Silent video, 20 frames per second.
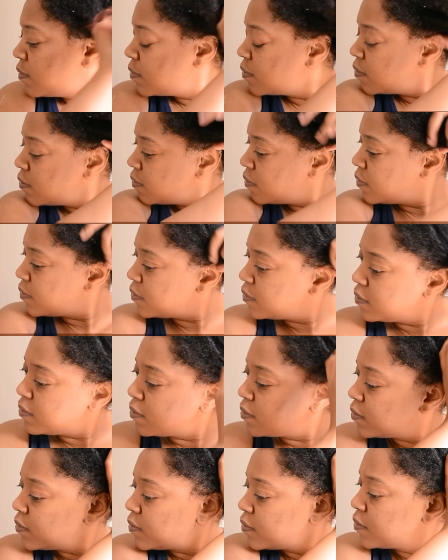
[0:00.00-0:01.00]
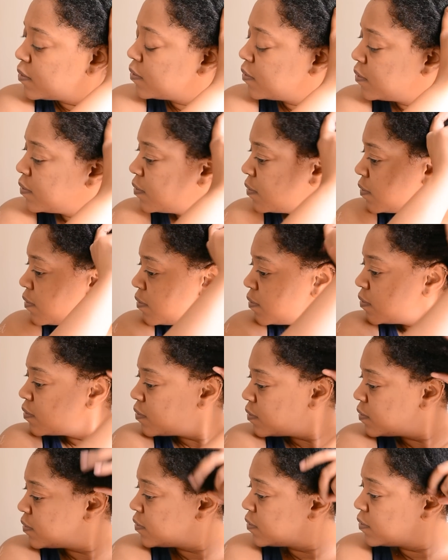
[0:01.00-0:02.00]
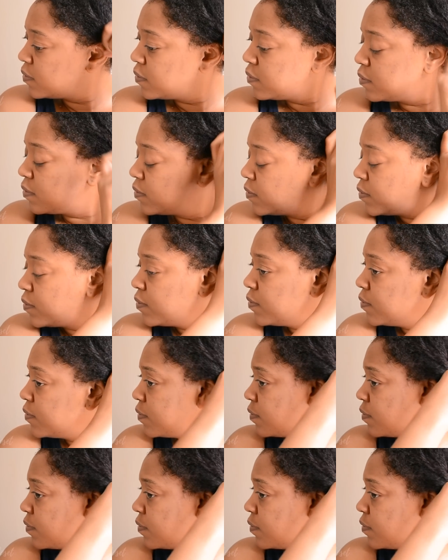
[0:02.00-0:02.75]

[no speech]